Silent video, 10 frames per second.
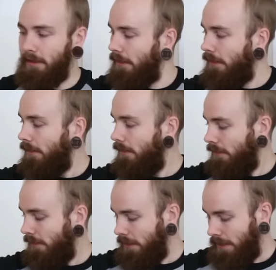that
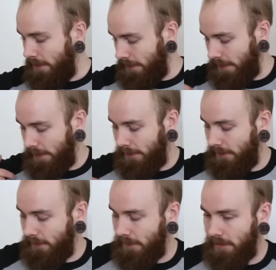
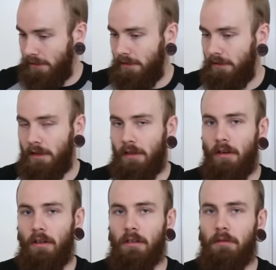it's not
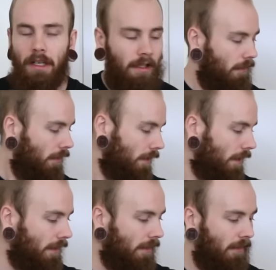all gray. I
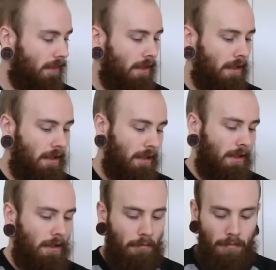like this.
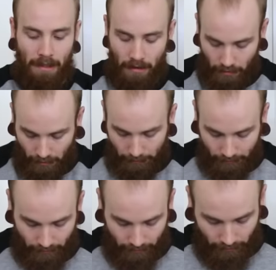Black
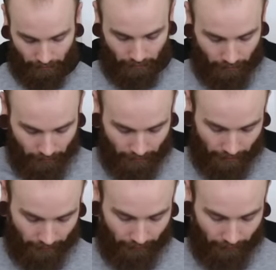arms, gray